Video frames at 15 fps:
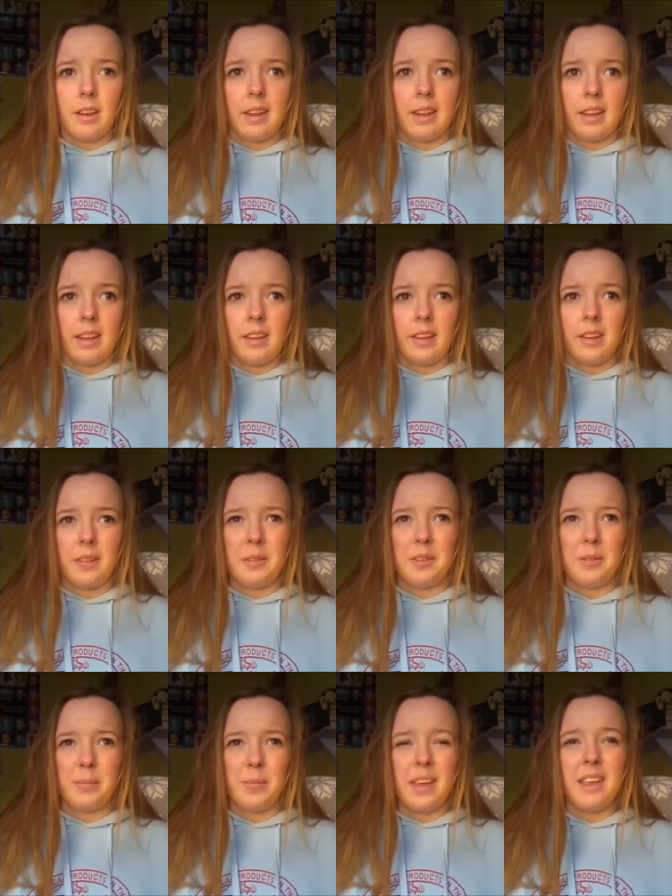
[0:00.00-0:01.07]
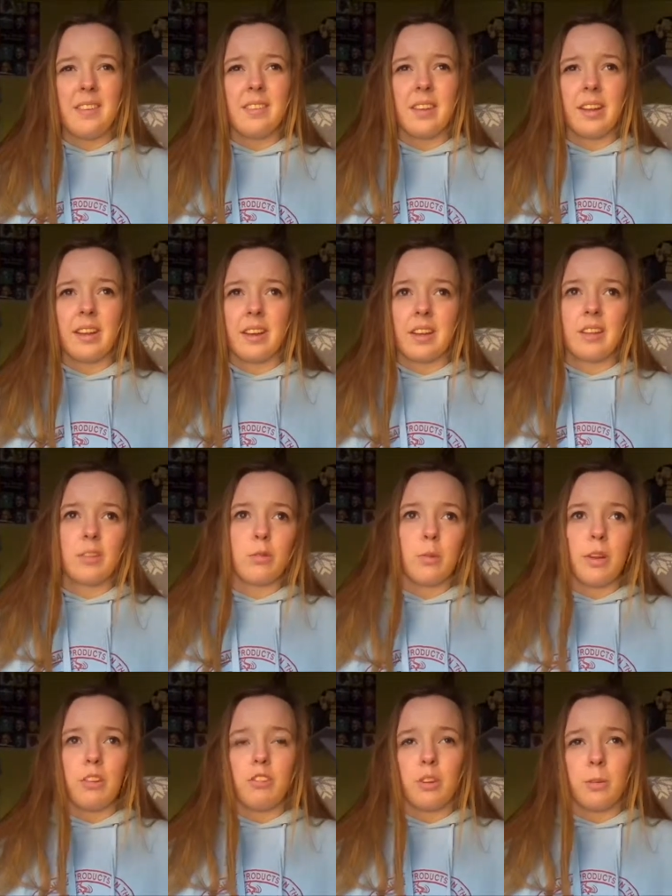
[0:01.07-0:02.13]
Like, it was basically
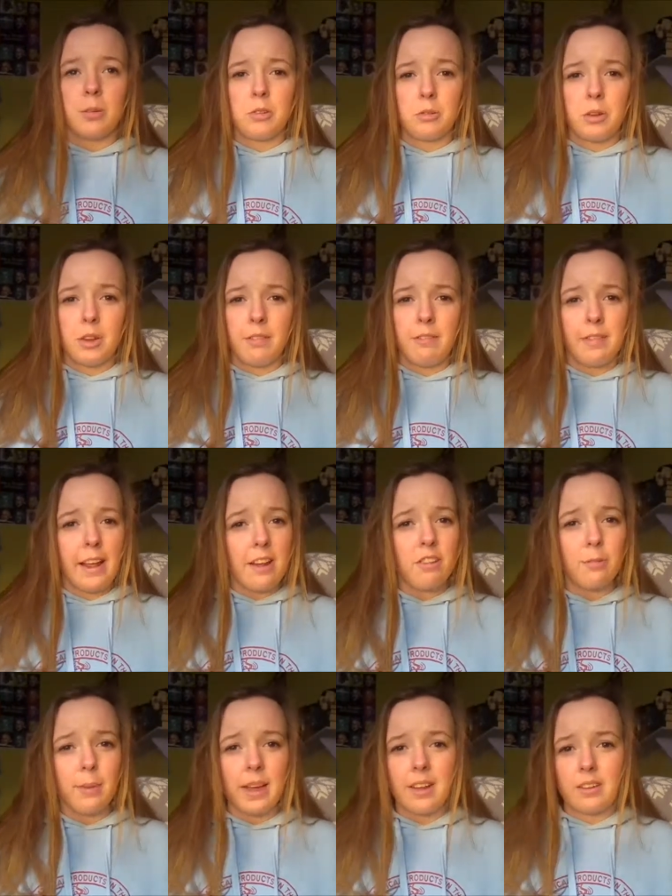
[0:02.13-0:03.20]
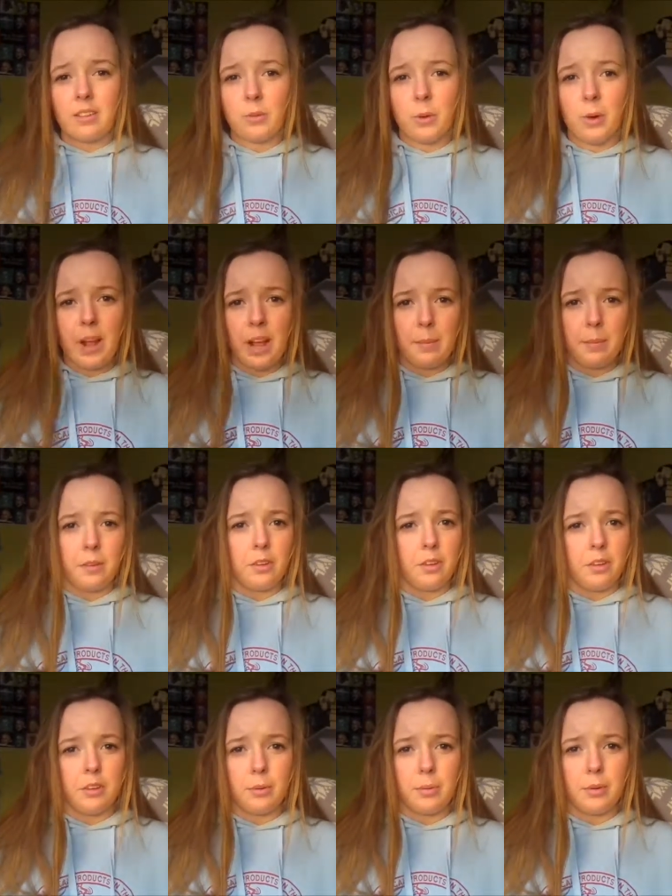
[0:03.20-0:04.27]
switching between flashbacks to what happened
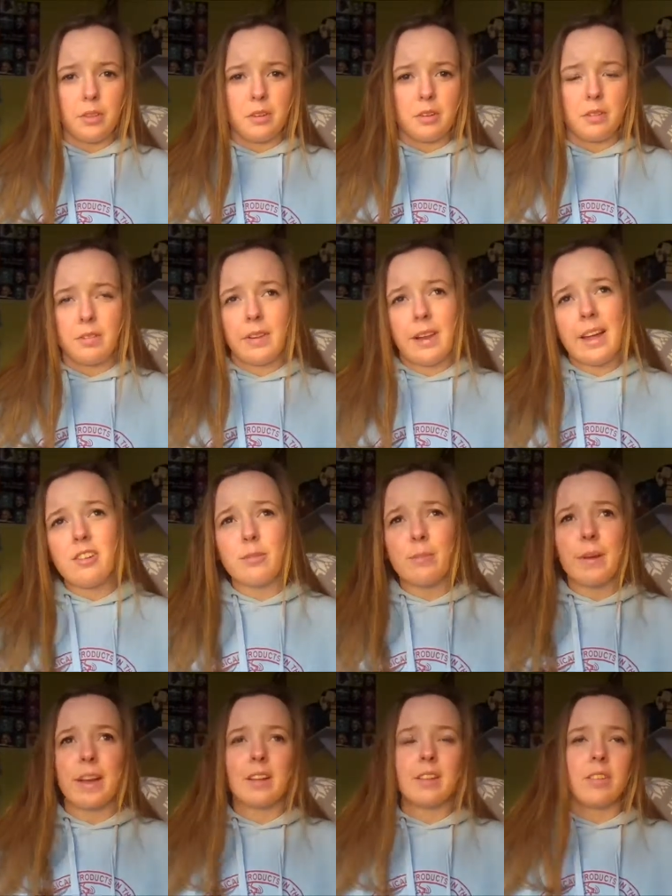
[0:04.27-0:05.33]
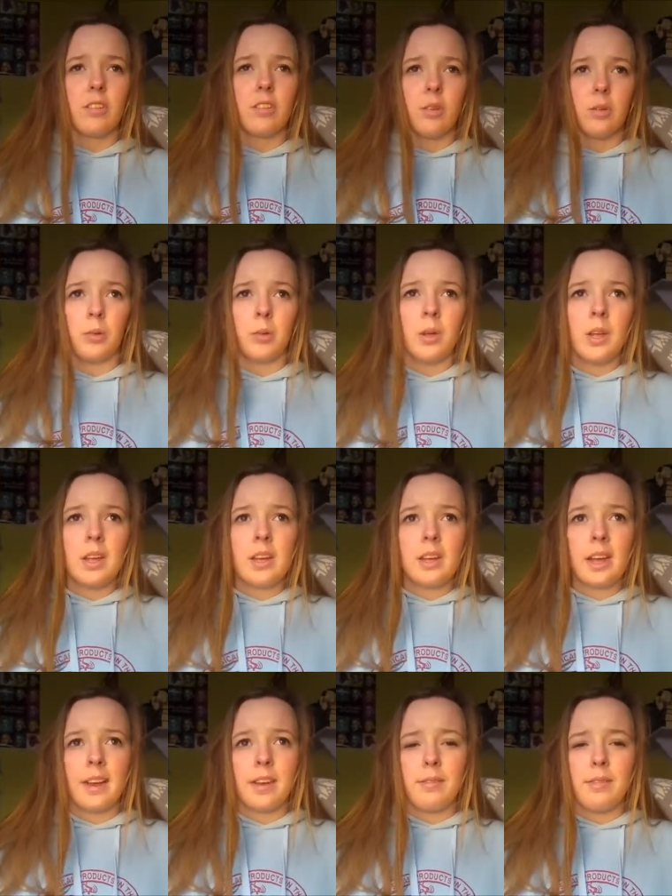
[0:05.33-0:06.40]
to his brother and flashbacks to
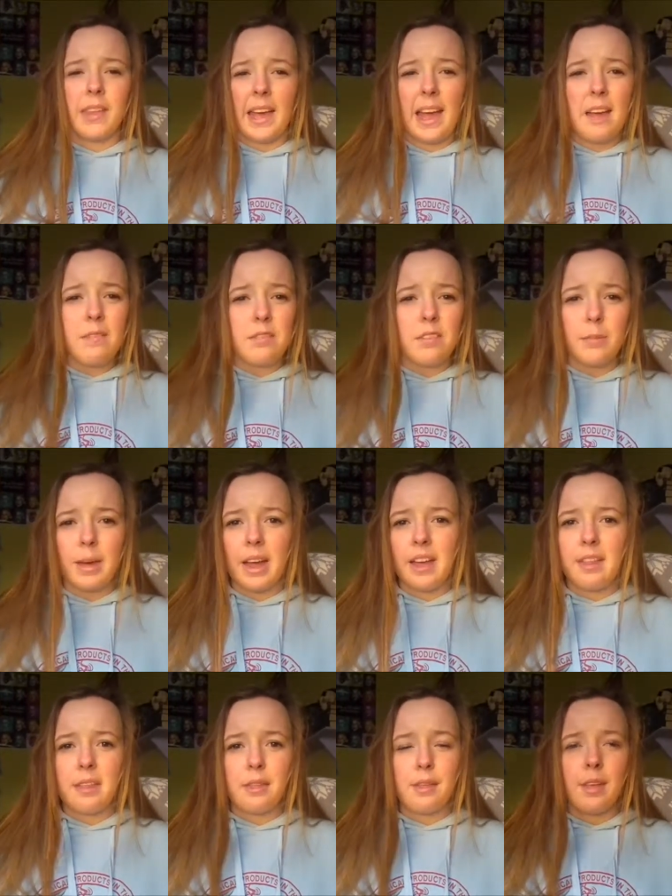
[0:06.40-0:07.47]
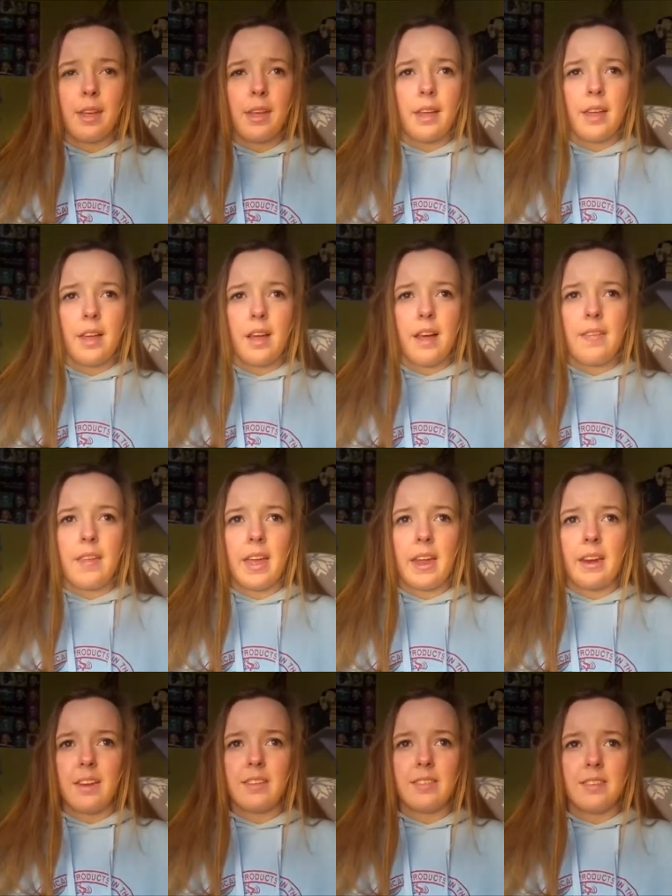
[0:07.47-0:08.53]
kind of the aftermath and
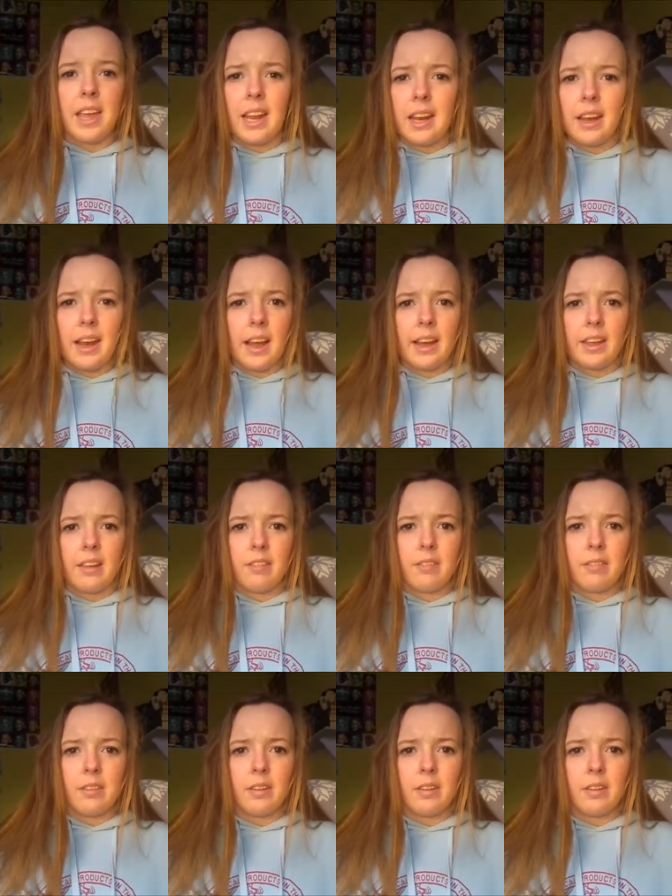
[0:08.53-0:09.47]
then his daily life